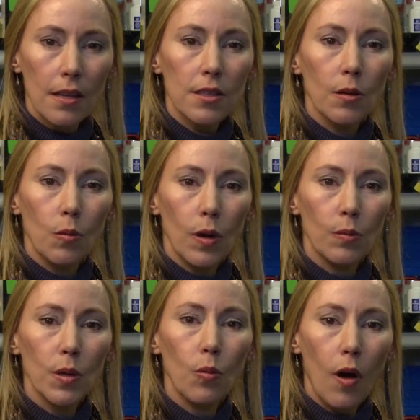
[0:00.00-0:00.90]
So
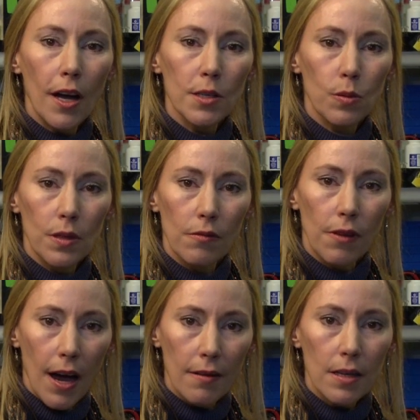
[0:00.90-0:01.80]
when we watch what the
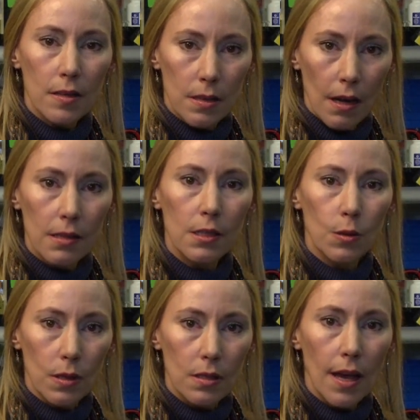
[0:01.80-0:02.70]
virus does
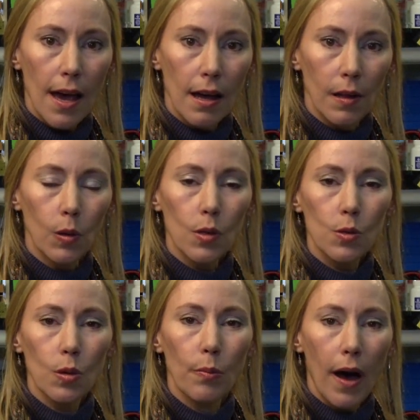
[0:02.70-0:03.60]
to a cell or
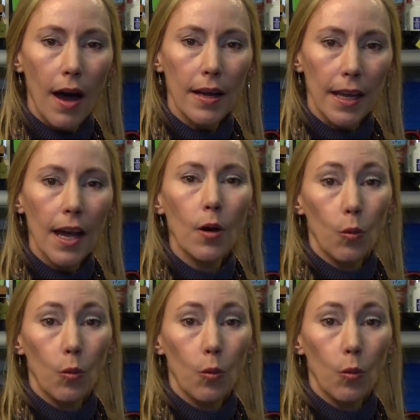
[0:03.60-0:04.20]
to a body,